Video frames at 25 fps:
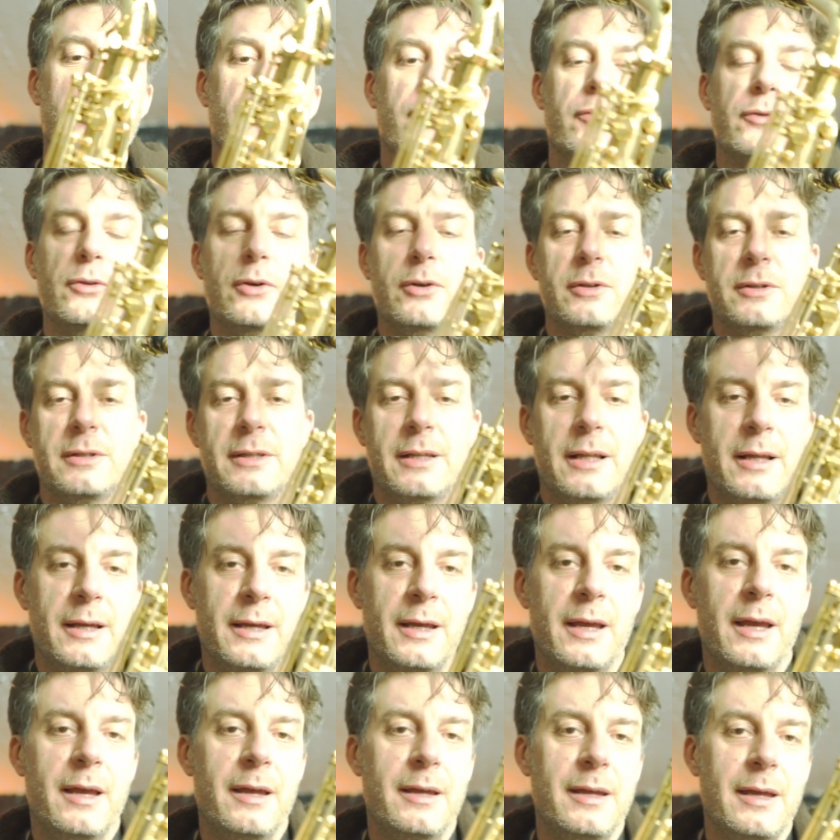of notes
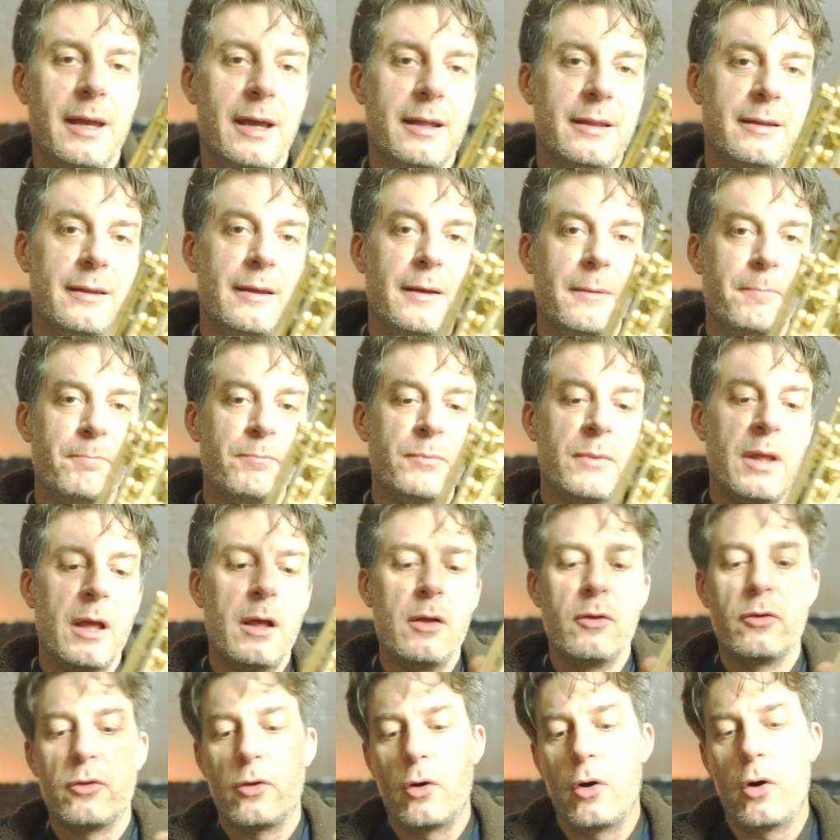yet.
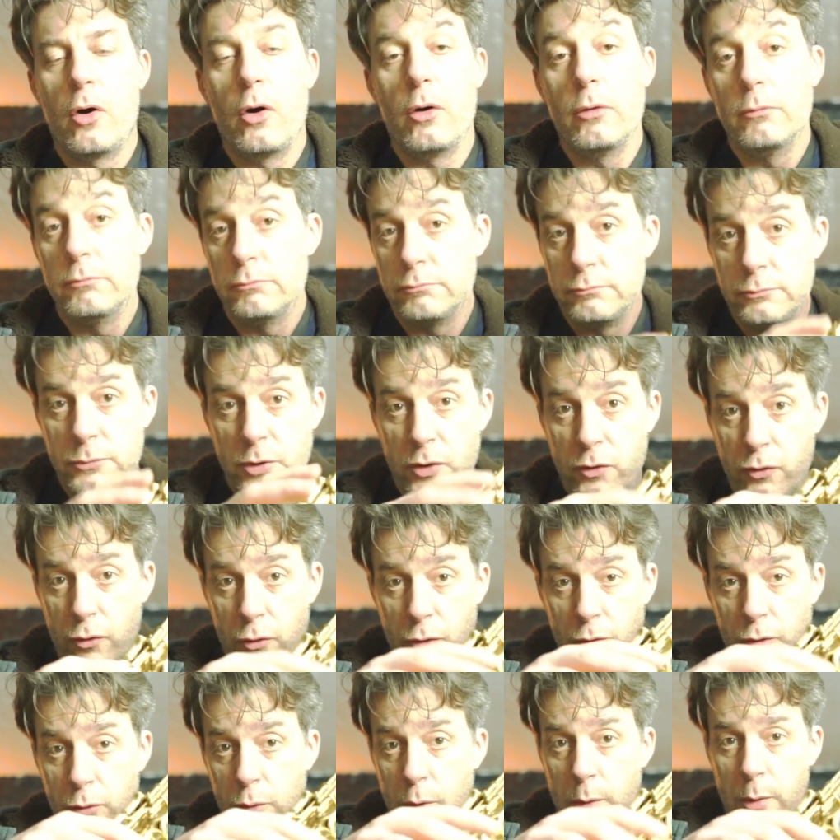So
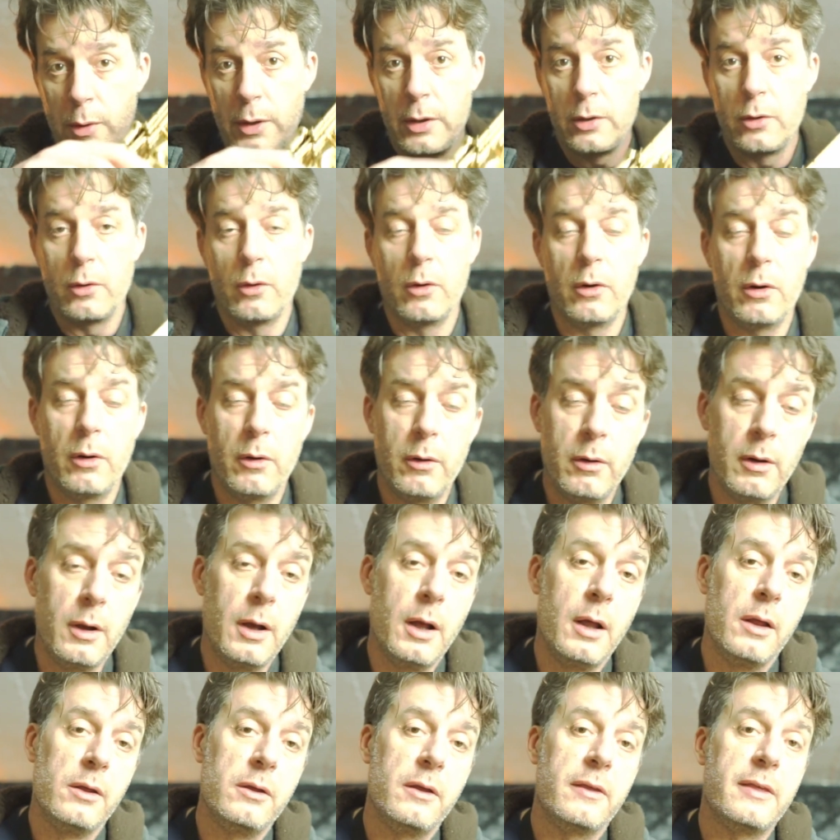soon we will go
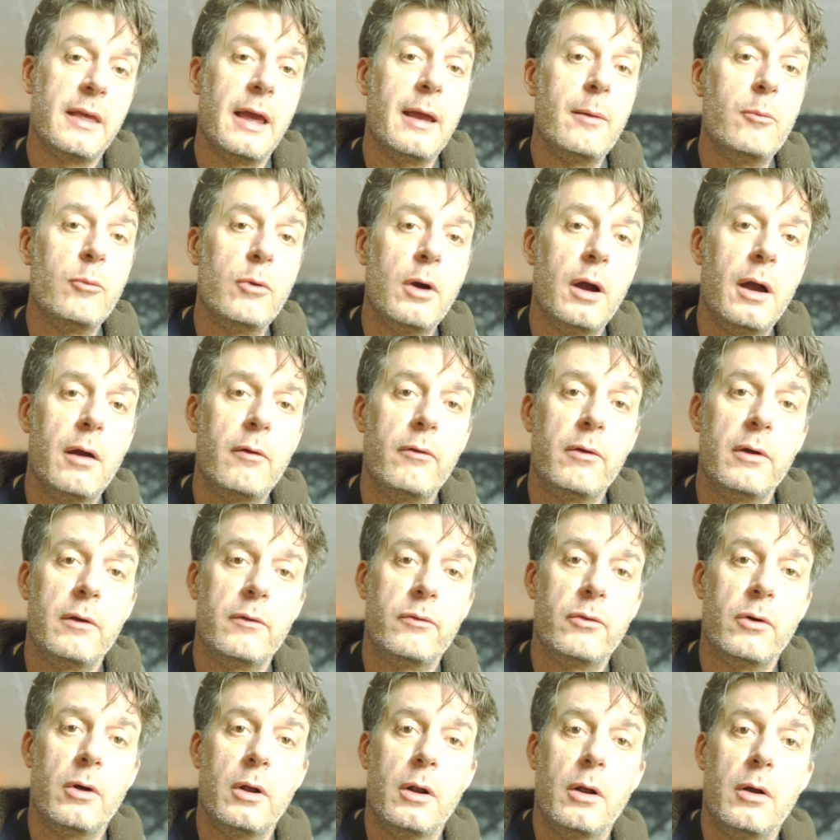the same way with
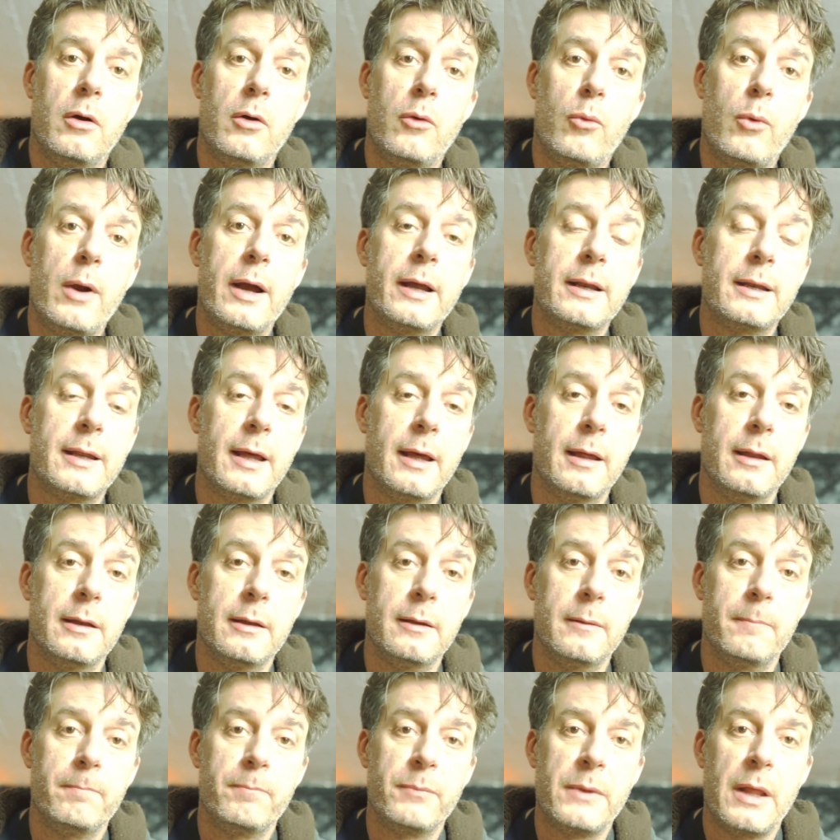the right
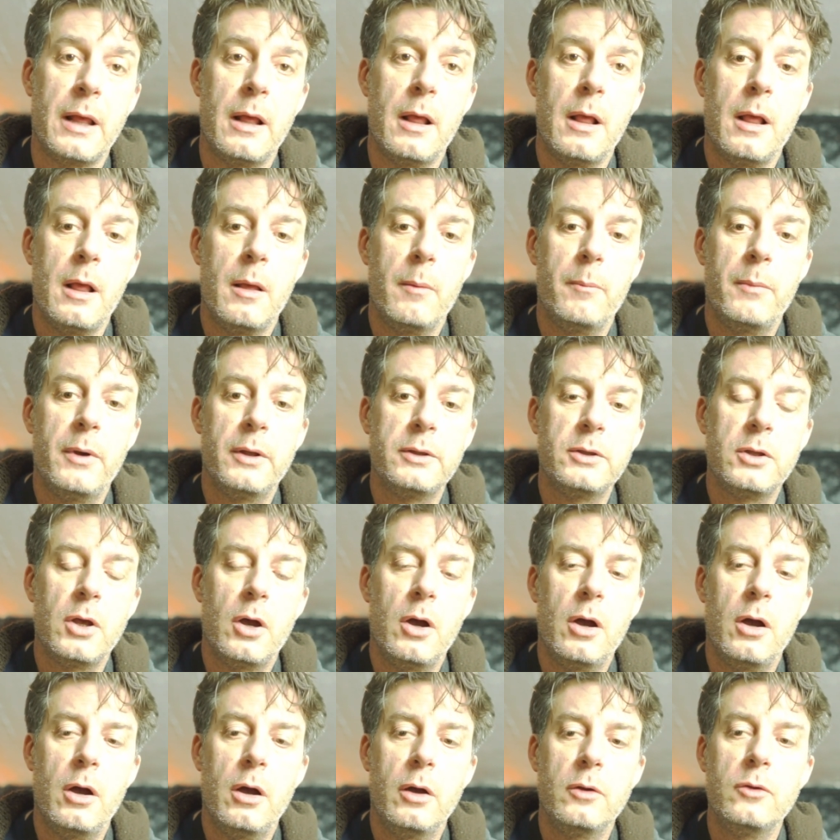hand. But
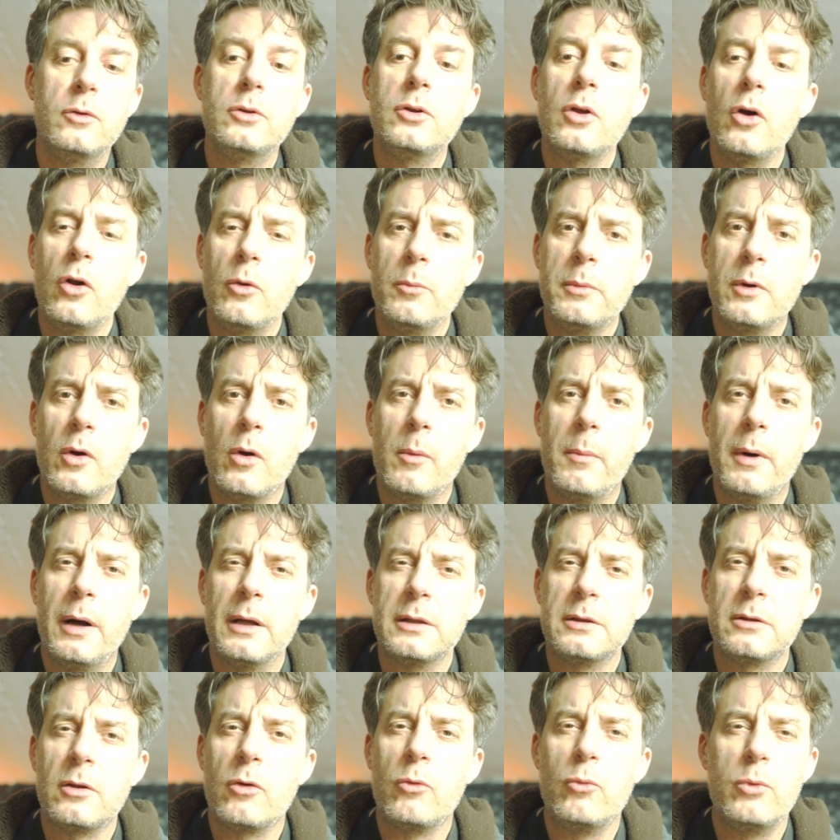you told me
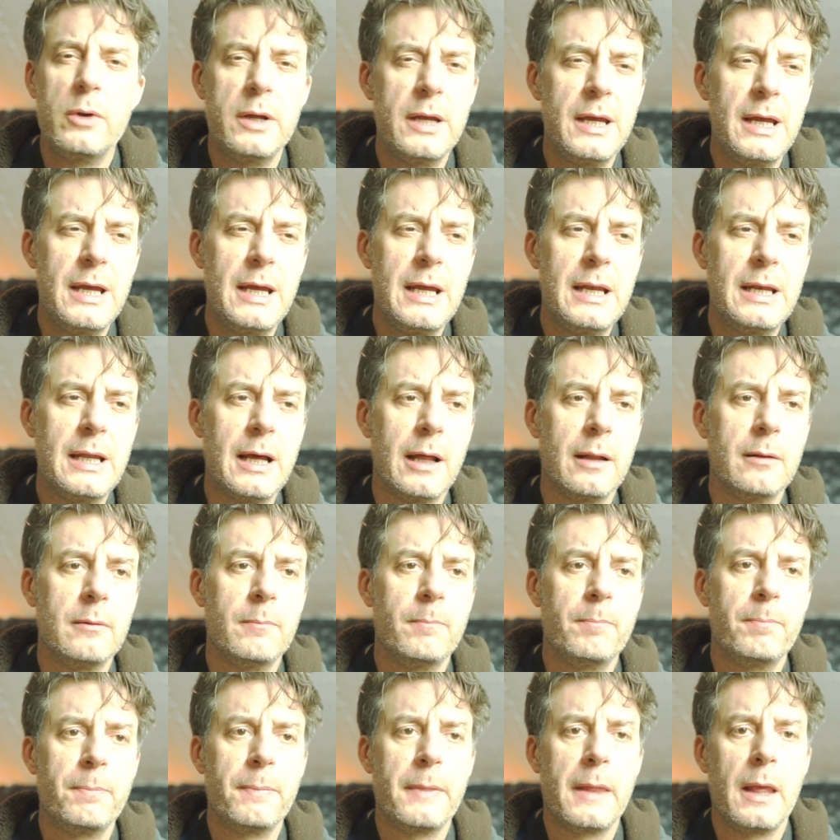about reed, and